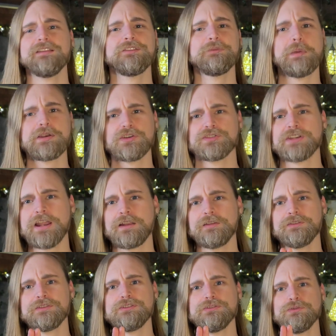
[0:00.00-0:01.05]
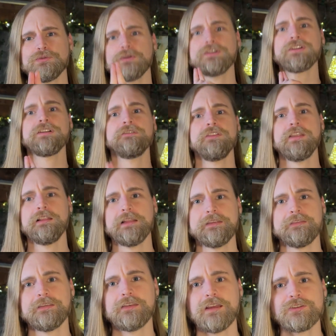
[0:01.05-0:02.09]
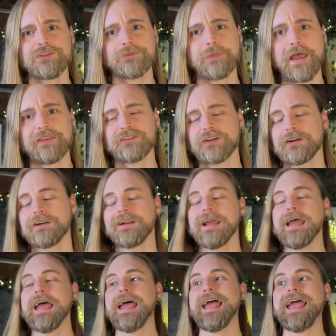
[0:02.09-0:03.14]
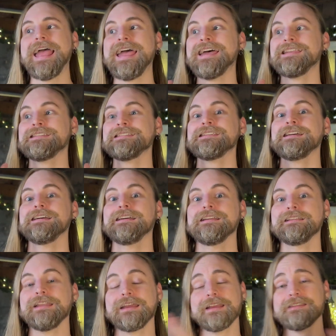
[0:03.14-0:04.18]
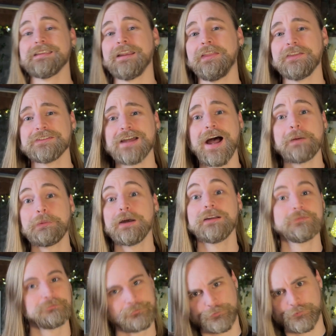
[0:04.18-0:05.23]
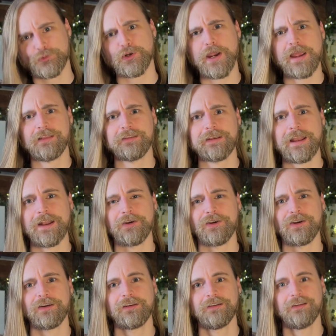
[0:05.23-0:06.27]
Special shout out to Return of the Lazy Dungeon Master, and like I said at the top, trial and error.